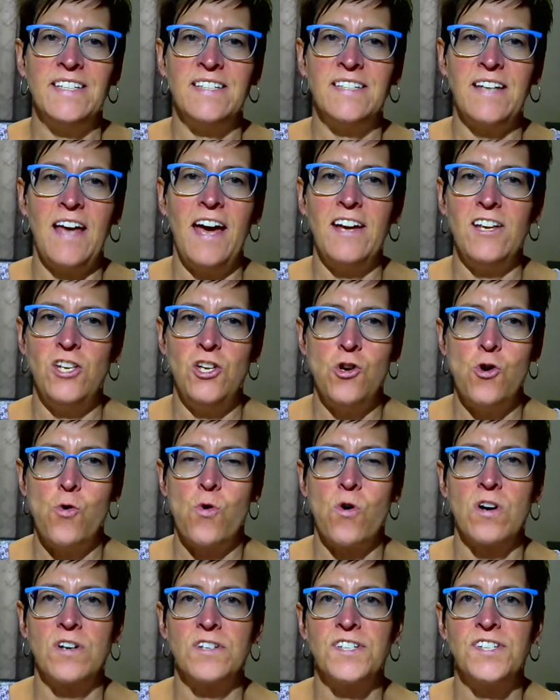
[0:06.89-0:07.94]
set
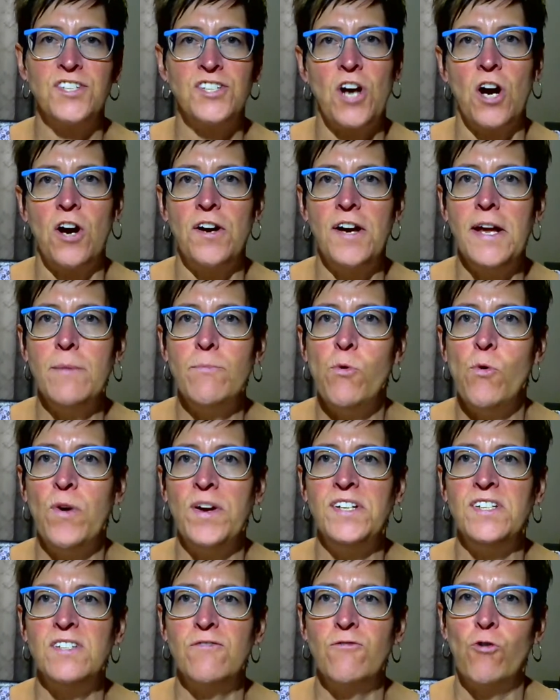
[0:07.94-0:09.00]
your starting
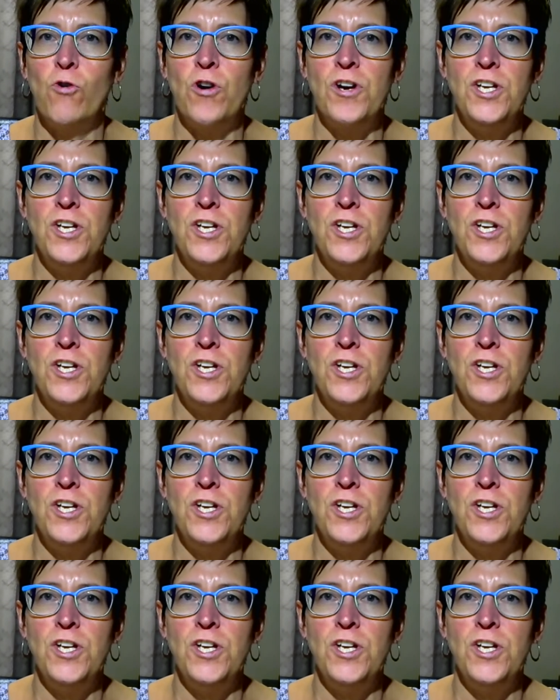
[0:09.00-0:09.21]
points for